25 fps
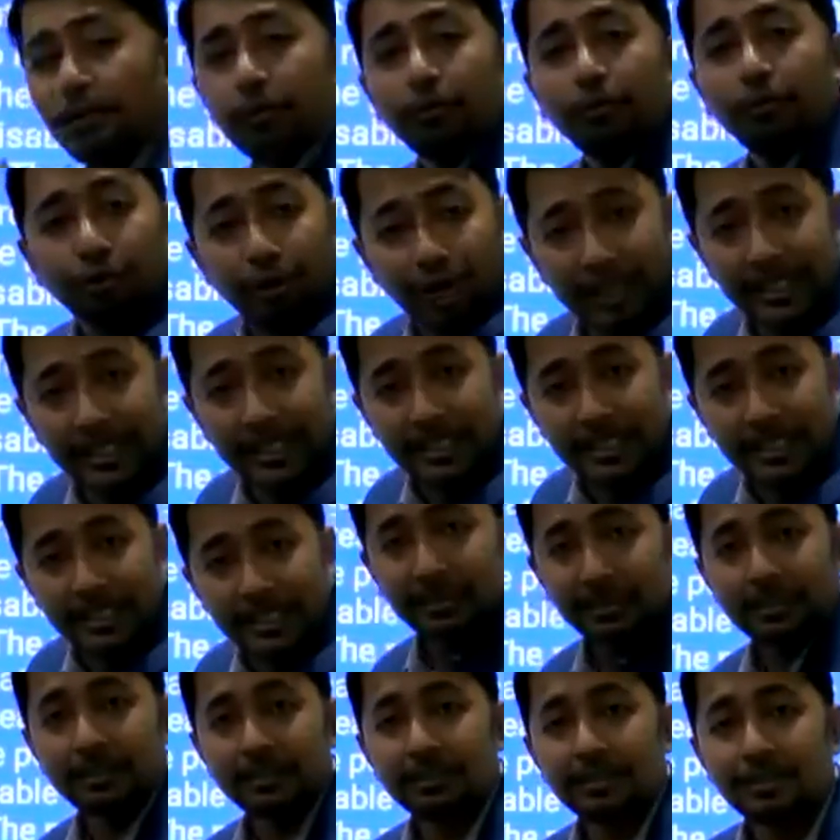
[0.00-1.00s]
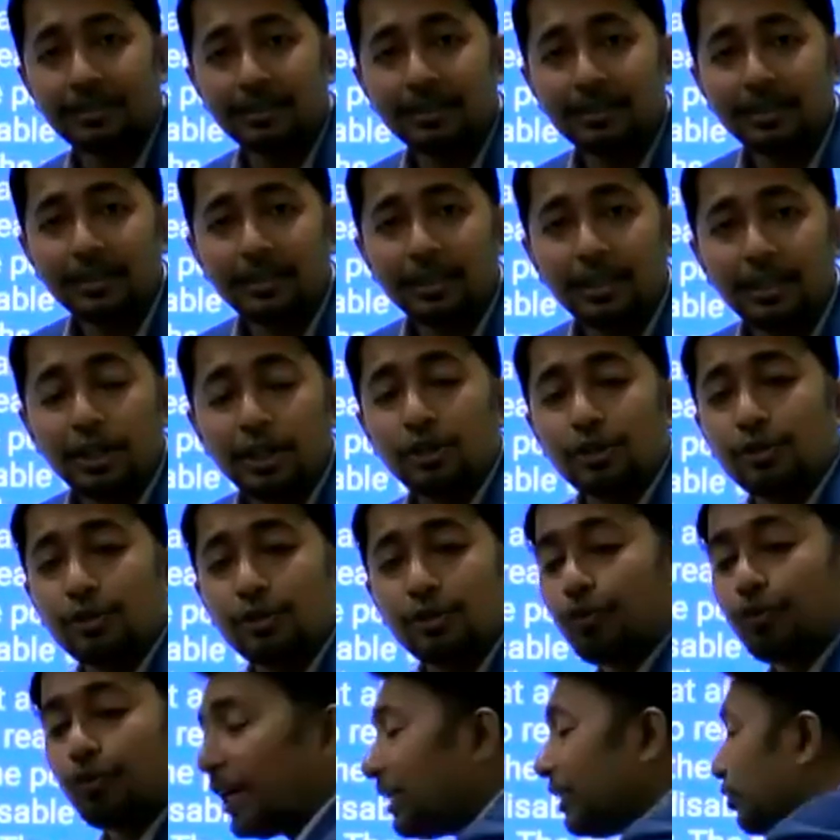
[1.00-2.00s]
west.
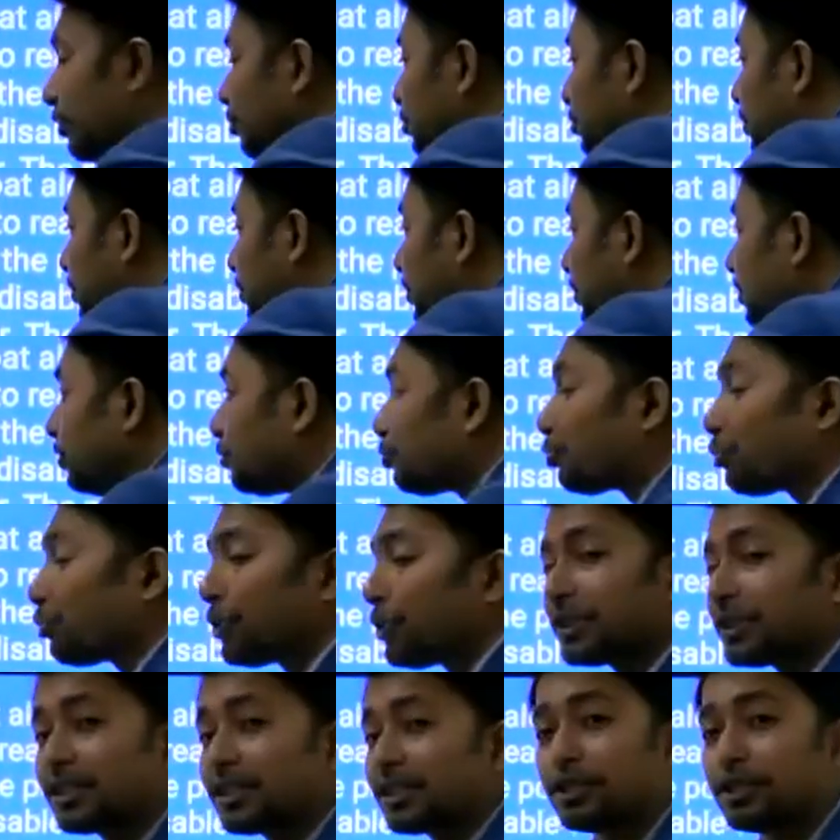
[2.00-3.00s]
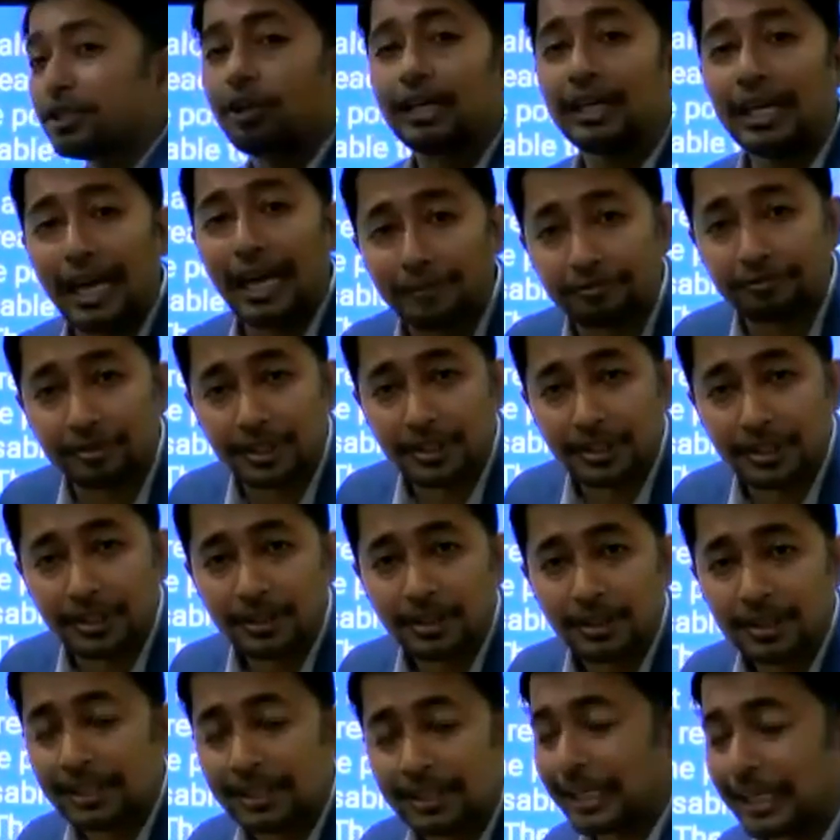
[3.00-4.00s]
So when you turn towards your left,
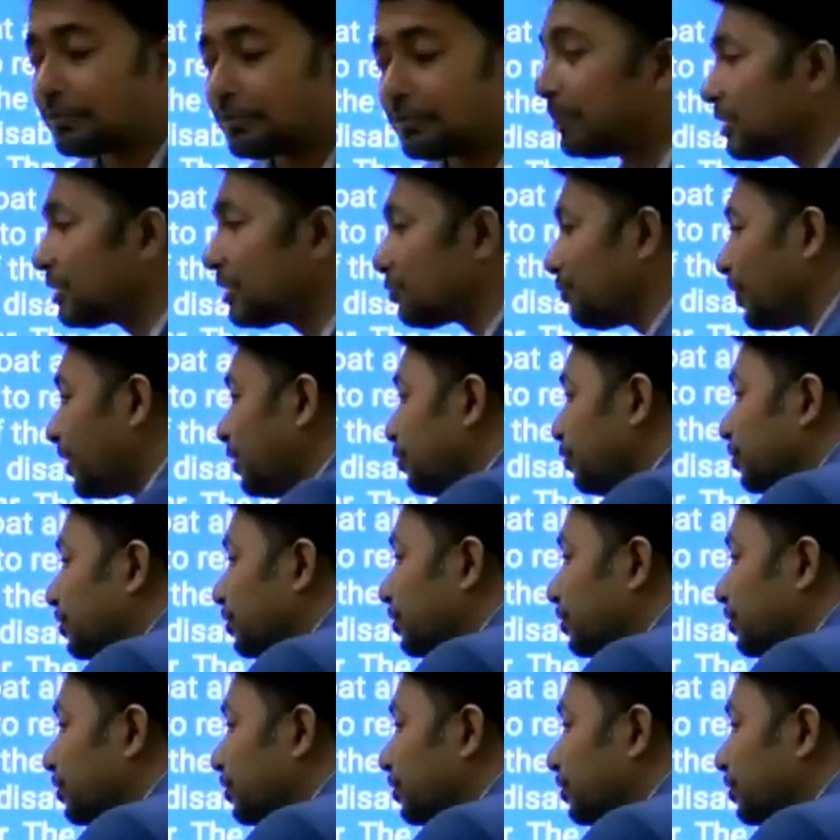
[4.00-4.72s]
that means when you